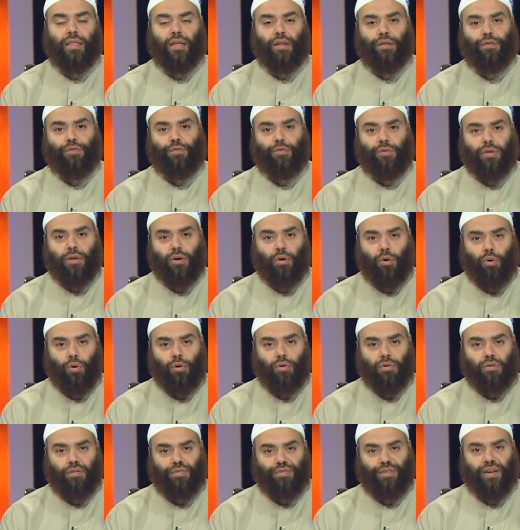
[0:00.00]
that if we
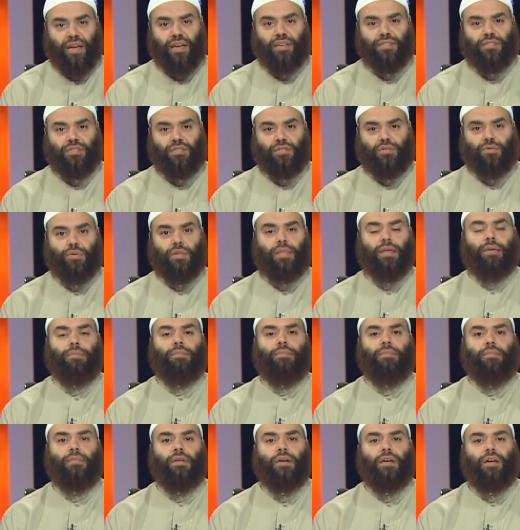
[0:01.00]
hold fast to
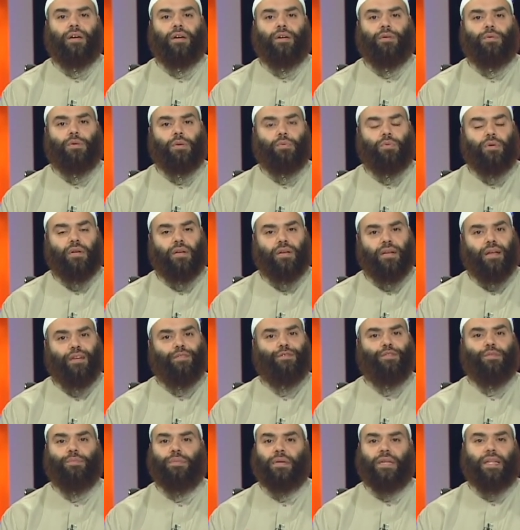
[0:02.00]
them, we would
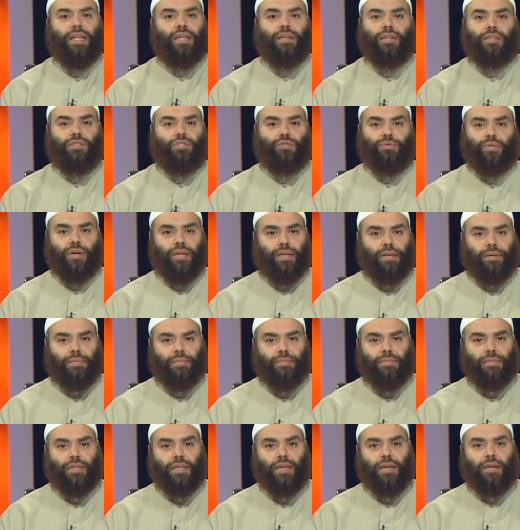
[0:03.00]
never be led astray.
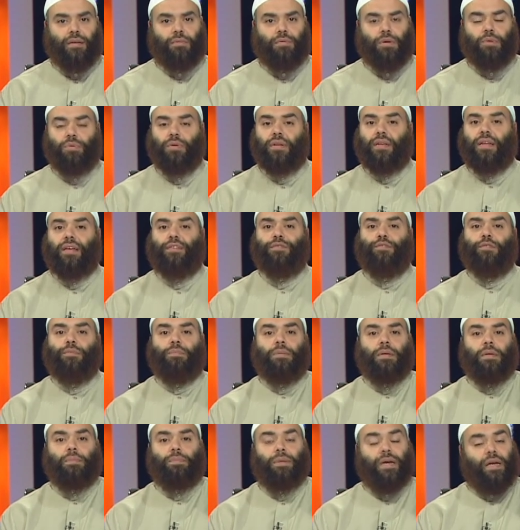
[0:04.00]
We would never
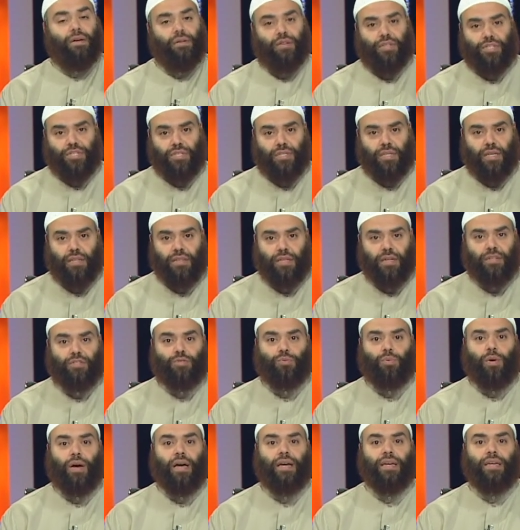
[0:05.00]
be perished. And
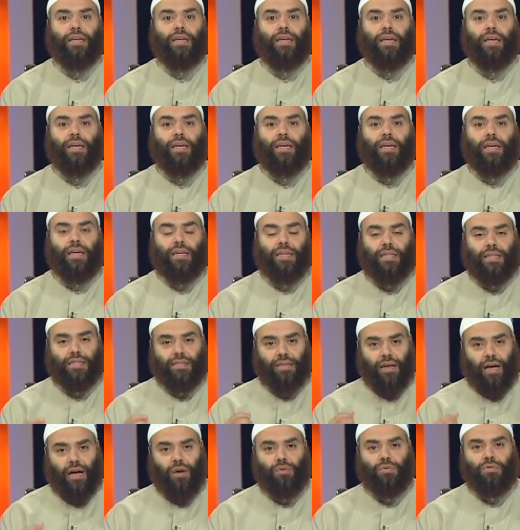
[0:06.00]
that's why it
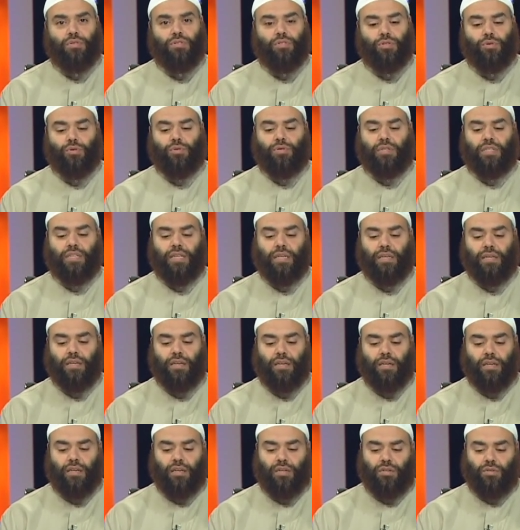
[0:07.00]
is our
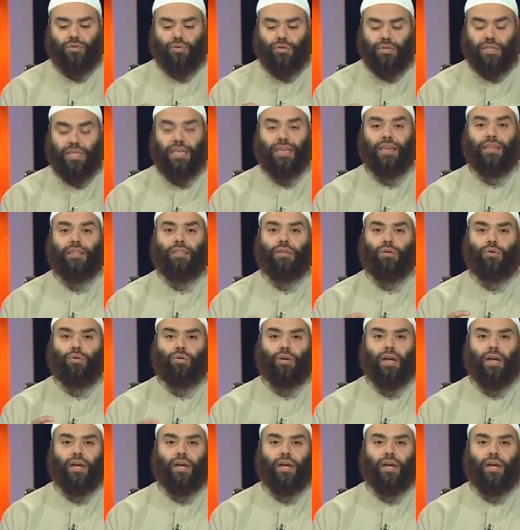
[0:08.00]
duty to take the